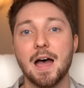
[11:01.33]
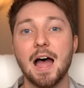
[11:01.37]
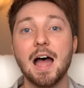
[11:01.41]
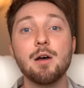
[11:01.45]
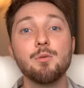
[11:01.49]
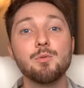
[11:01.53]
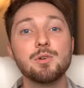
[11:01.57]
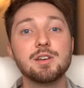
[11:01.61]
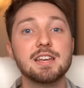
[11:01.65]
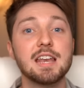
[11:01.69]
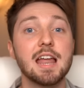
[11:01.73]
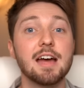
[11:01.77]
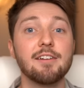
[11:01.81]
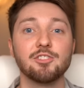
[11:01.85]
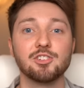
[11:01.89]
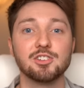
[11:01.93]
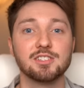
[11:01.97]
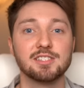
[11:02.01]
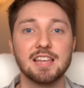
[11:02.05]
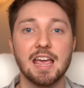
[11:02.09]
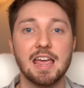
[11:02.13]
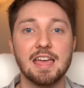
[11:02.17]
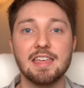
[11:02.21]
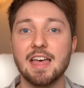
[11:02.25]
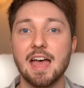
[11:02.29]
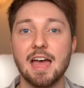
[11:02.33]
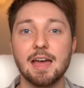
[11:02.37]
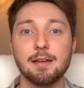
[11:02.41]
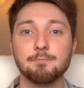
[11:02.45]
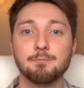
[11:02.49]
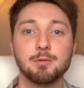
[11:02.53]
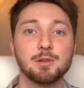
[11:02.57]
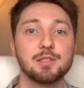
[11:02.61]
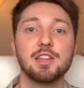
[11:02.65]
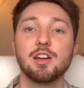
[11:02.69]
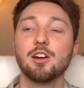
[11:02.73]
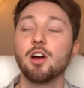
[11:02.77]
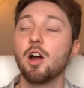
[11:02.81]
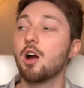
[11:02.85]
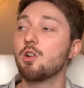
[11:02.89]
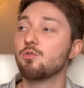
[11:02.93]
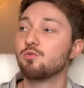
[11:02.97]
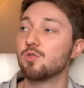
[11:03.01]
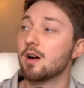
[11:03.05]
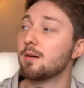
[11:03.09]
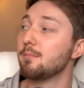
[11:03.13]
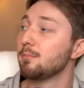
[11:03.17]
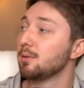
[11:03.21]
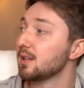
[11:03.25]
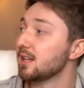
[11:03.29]
I would never say that, but there are
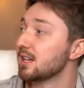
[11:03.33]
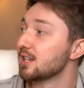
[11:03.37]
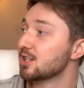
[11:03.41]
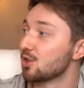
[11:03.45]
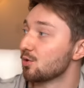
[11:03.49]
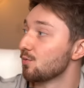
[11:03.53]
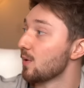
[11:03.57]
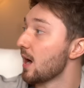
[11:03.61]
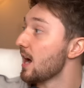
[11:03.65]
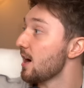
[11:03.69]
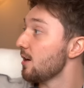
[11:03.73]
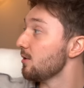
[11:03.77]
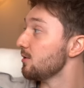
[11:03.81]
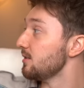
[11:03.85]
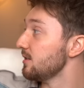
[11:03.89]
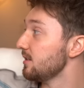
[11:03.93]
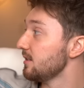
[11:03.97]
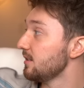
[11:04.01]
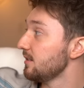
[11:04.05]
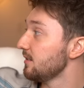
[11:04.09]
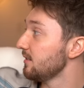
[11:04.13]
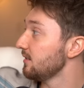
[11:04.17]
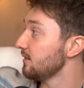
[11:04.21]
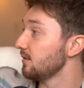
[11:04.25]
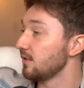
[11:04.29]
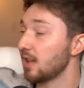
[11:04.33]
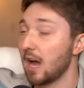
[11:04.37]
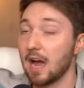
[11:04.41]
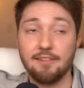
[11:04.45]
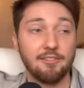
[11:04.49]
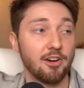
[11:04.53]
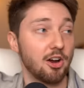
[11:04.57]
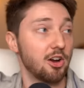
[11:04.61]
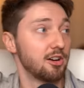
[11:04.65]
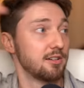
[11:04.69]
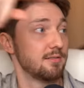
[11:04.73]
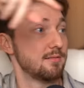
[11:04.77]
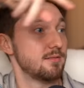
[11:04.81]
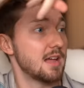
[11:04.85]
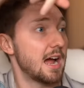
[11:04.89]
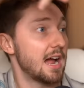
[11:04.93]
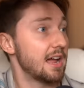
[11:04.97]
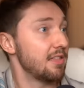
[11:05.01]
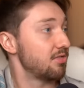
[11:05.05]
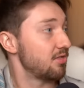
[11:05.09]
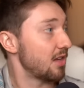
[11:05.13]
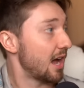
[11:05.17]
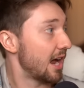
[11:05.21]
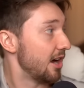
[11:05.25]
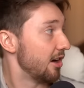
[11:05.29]
rumblings around. I
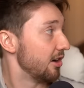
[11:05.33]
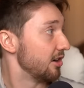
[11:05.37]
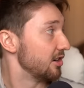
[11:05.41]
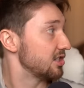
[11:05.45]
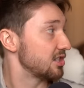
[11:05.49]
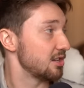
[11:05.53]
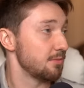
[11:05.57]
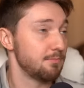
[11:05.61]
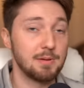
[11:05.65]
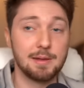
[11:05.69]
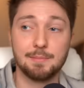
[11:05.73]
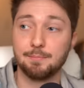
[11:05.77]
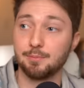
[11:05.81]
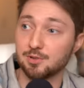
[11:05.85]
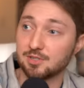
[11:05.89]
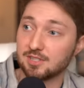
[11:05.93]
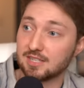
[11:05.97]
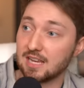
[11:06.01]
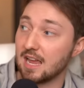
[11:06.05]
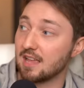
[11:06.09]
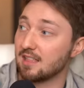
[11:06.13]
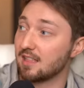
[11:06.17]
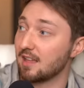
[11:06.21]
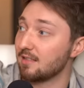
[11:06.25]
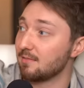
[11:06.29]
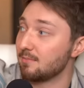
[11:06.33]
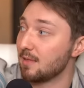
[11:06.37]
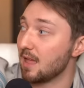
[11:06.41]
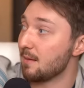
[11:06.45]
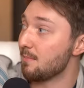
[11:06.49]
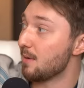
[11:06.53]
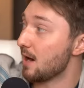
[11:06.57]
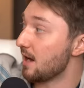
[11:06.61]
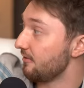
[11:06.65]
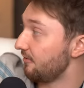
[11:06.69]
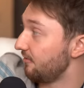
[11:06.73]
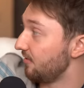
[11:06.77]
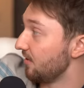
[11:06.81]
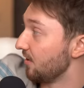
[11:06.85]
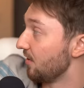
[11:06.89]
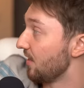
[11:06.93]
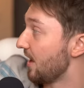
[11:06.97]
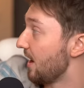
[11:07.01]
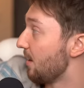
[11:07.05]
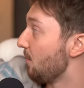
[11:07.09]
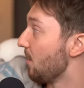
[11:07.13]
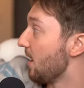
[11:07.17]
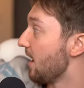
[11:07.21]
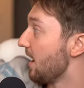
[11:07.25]
heard some people say that they might feel that